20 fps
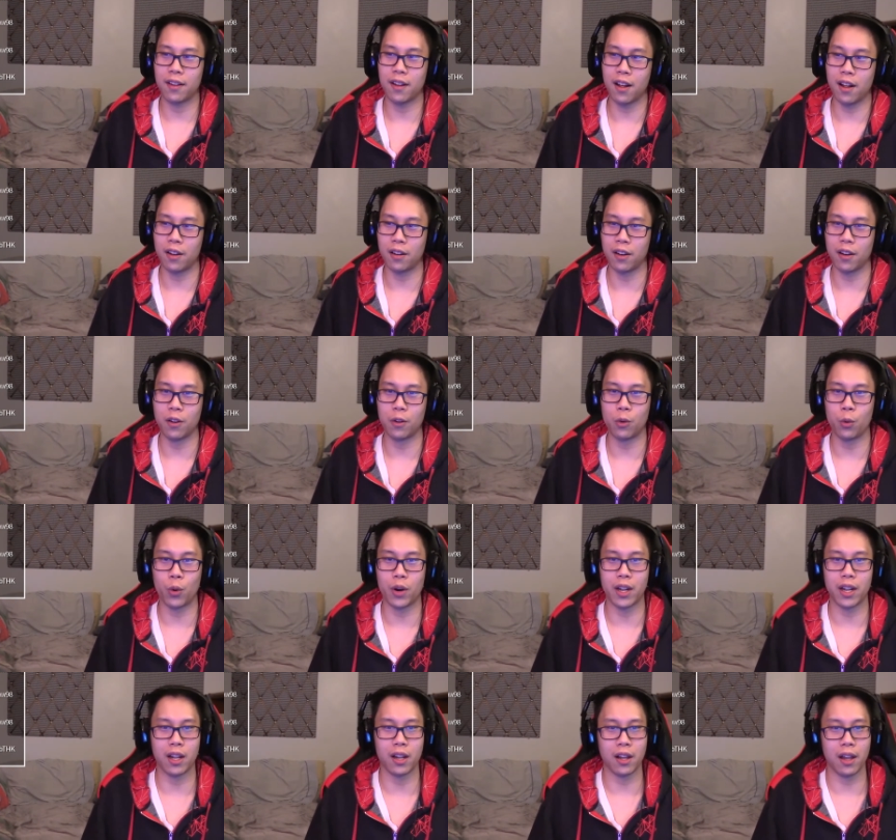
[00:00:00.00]
I don't know,
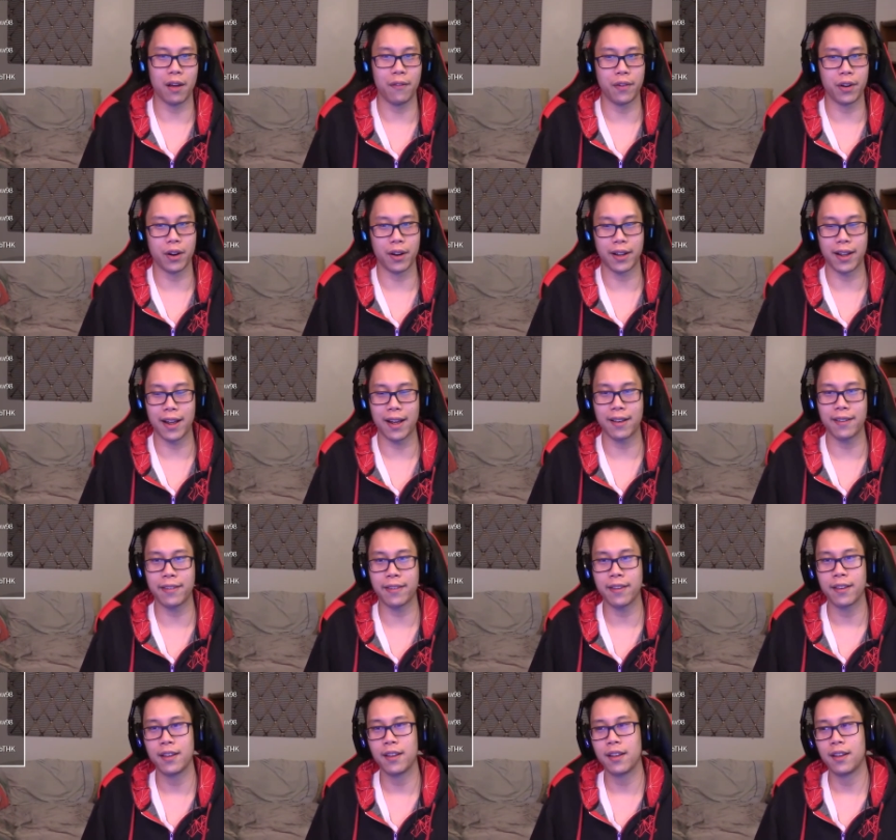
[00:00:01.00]
2011, I guess,